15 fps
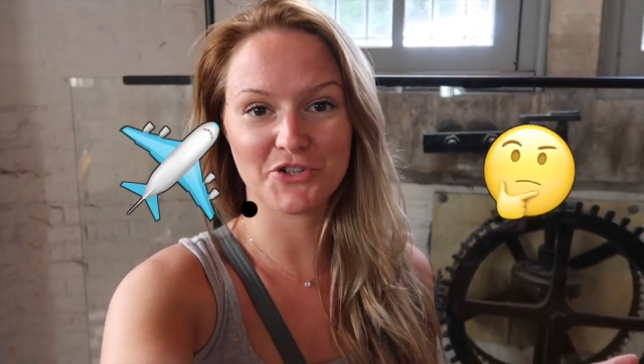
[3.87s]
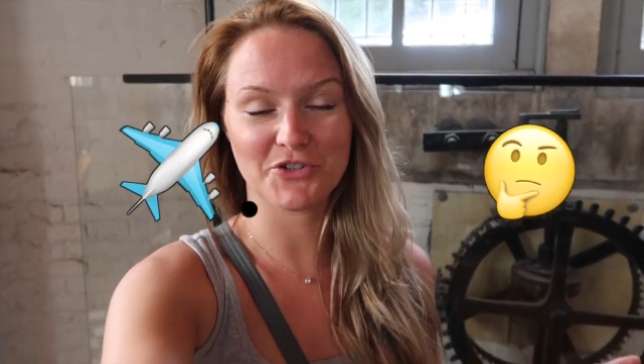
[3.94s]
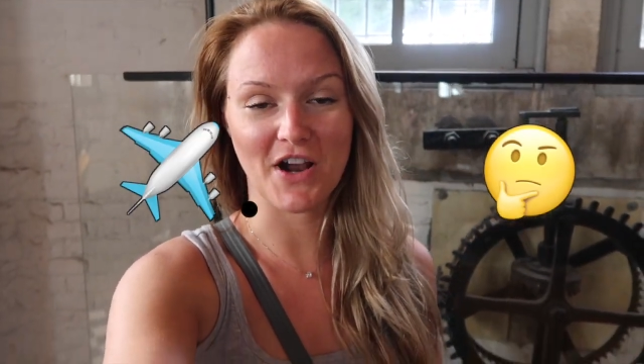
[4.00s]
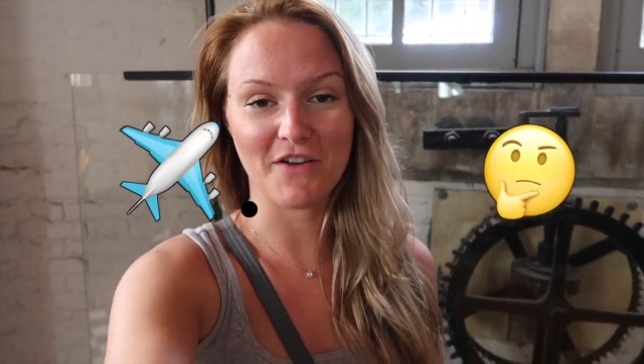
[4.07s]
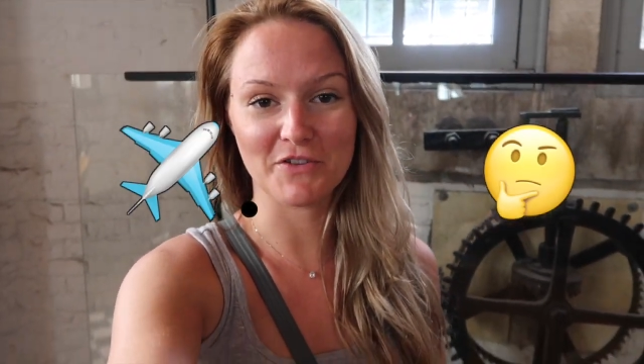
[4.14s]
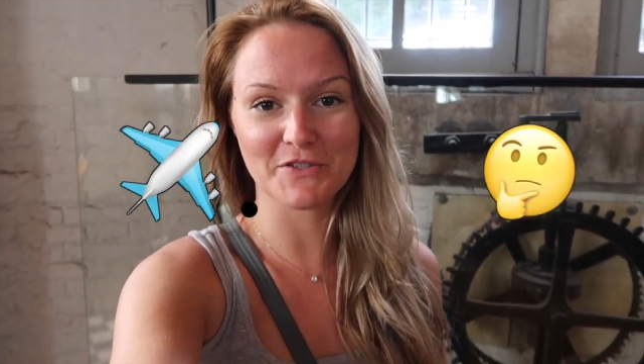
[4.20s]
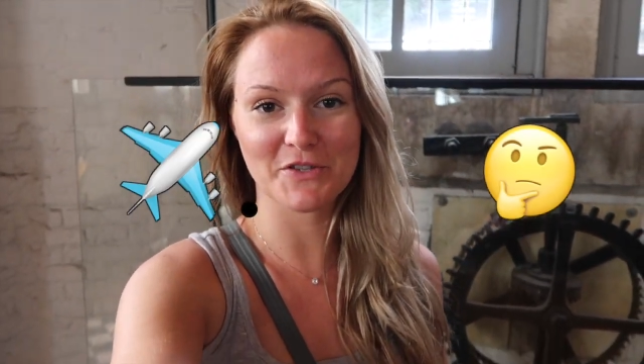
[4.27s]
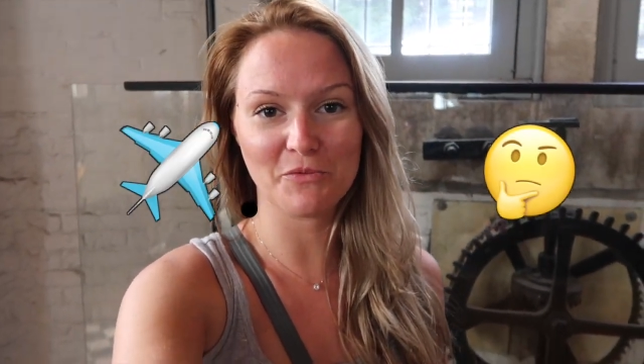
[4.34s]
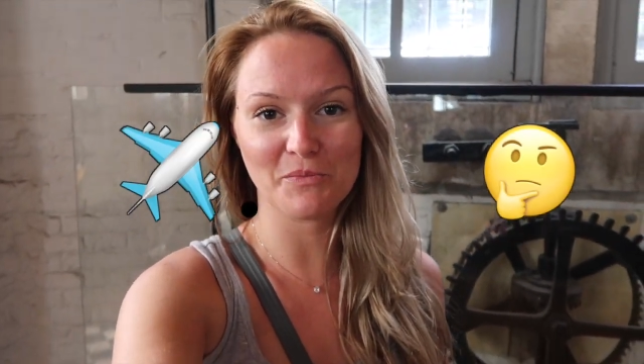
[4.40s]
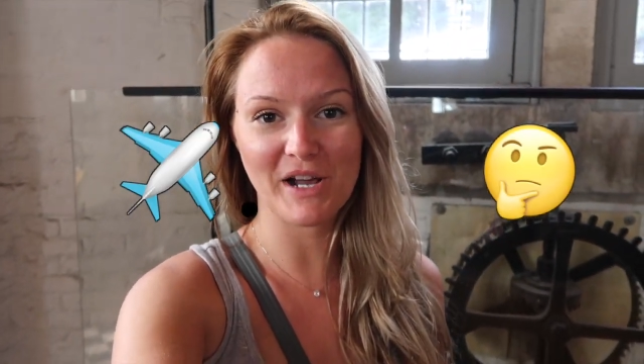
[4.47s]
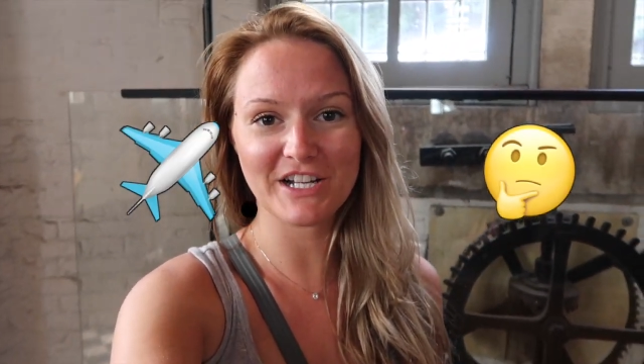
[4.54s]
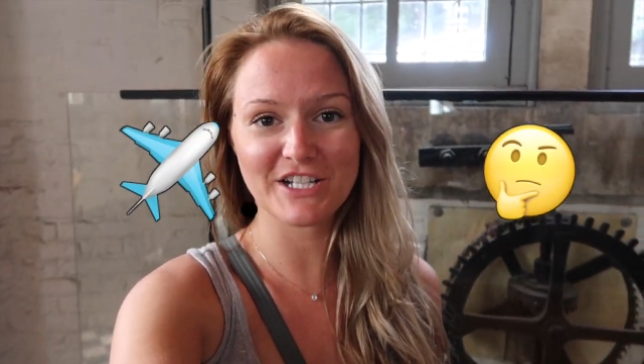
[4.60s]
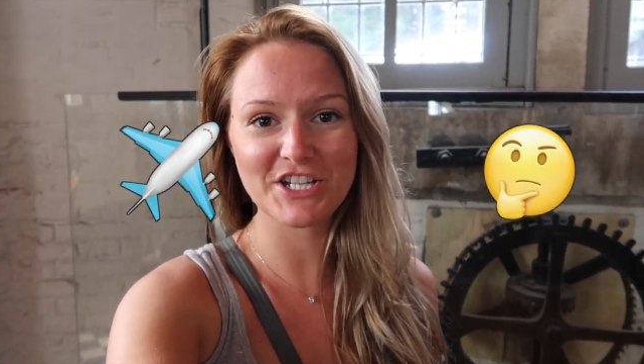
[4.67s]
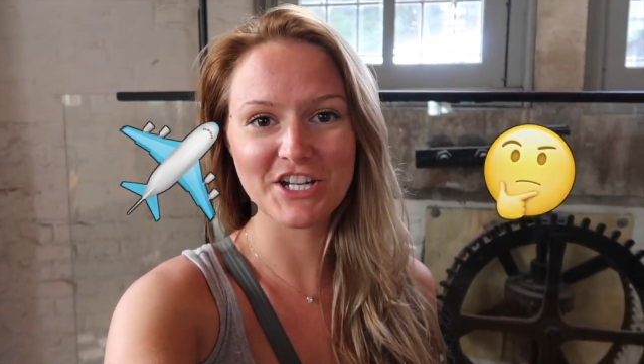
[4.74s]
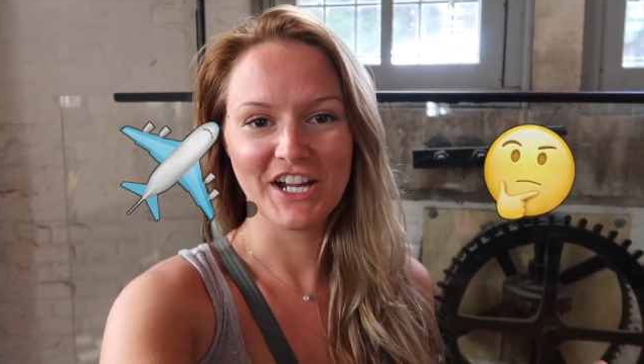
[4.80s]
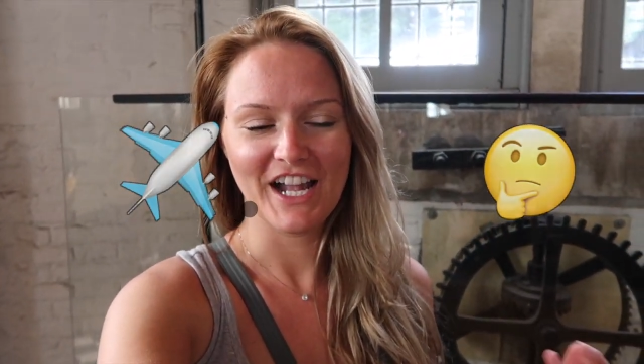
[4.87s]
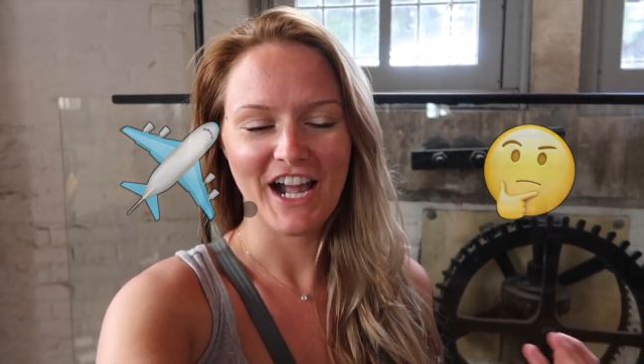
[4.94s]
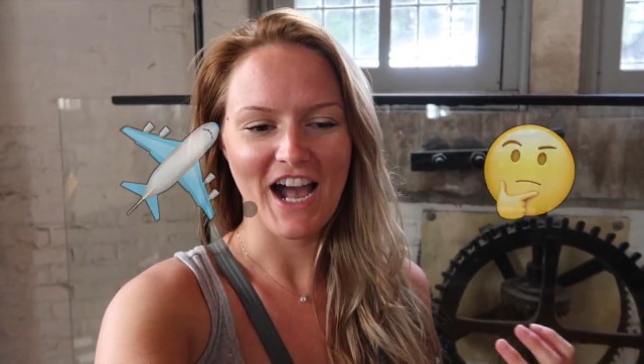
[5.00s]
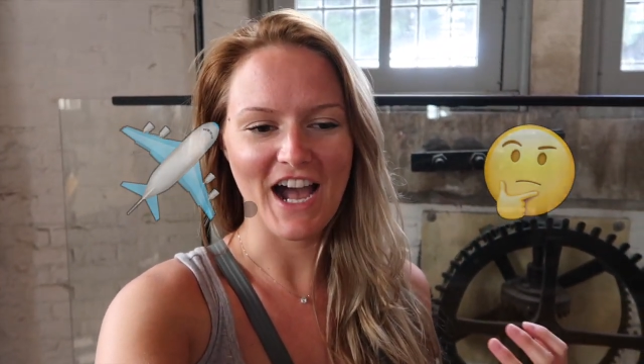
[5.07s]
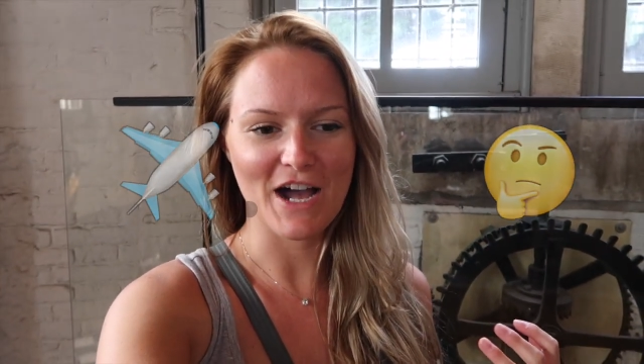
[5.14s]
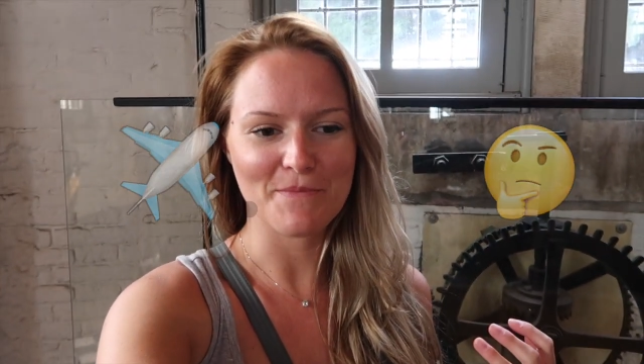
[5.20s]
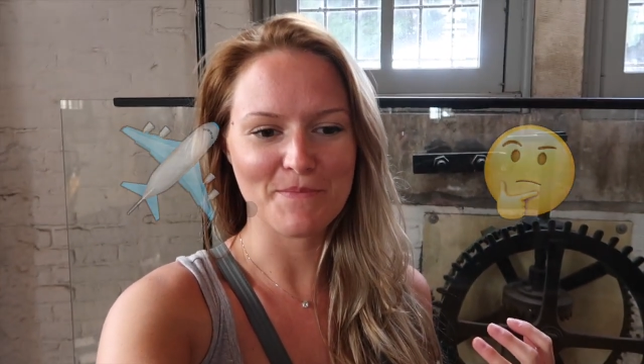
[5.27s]
to travel so much.
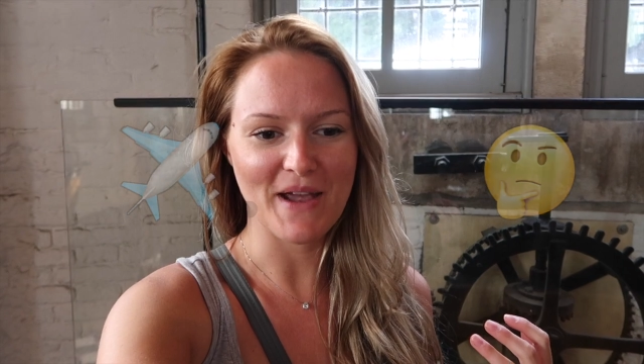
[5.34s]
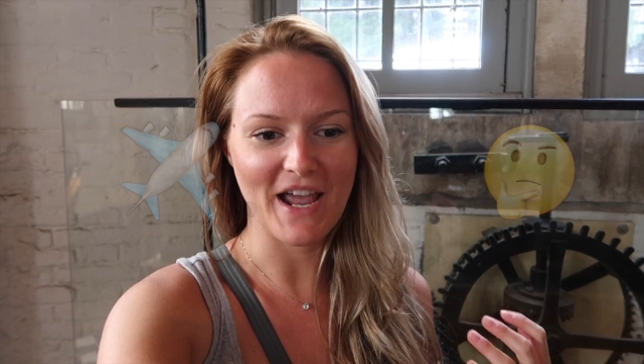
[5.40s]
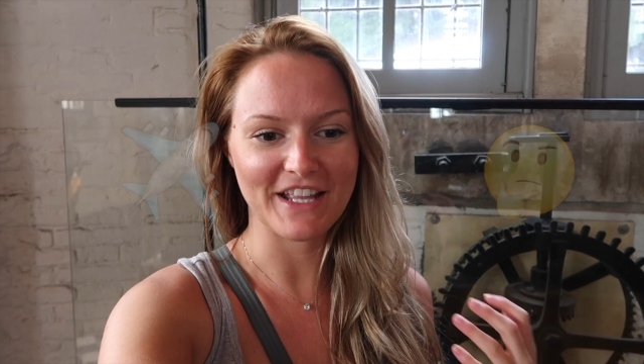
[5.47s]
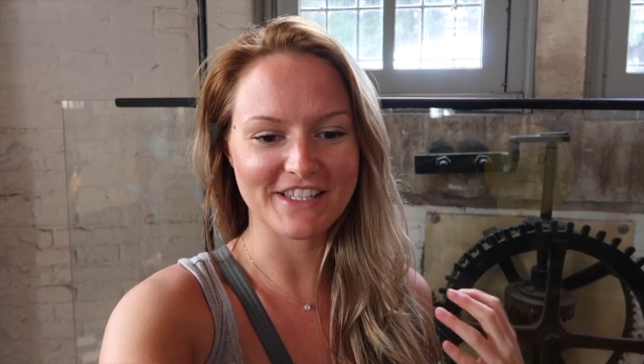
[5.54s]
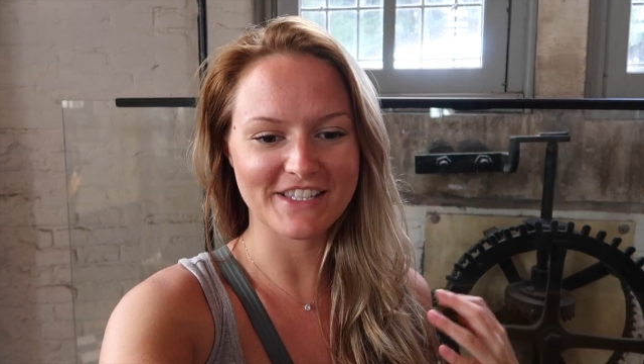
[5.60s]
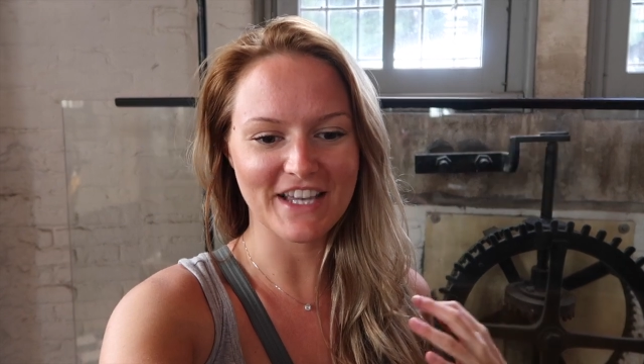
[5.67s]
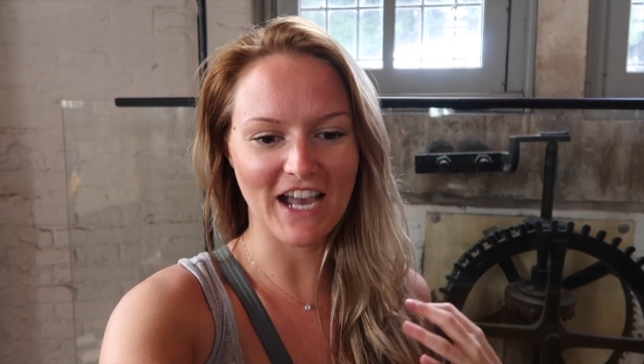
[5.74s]
And